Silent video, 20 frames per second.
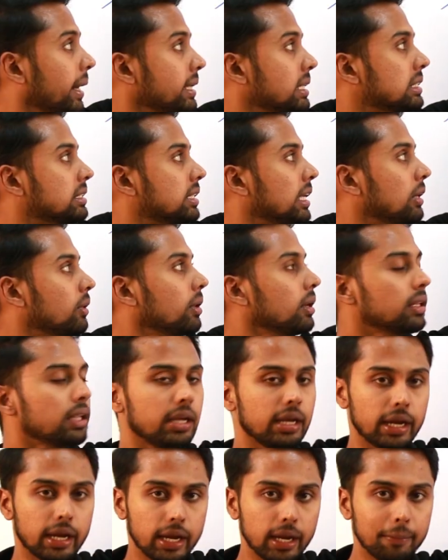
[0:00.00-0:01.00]
by this
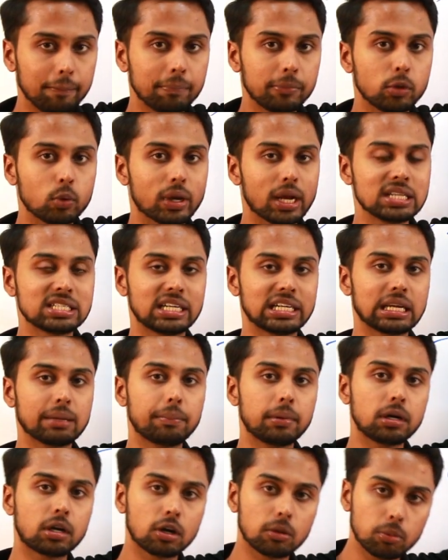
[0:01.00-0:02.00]
323A, you can set
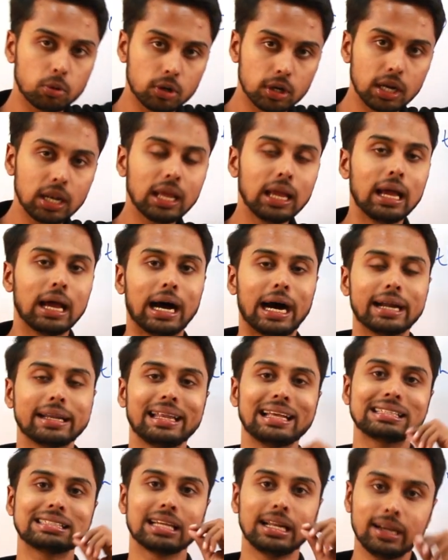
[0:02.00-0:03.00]
up a tribunal
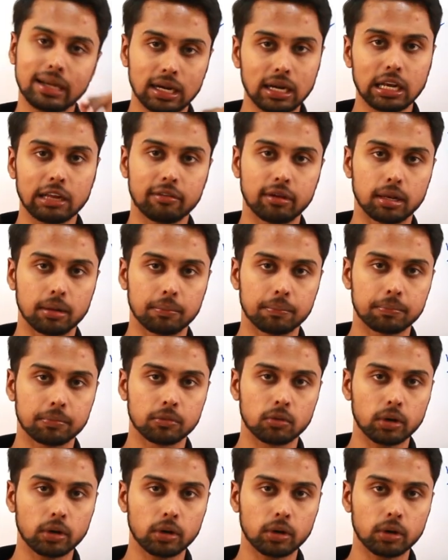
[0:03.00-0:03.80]
at the central level.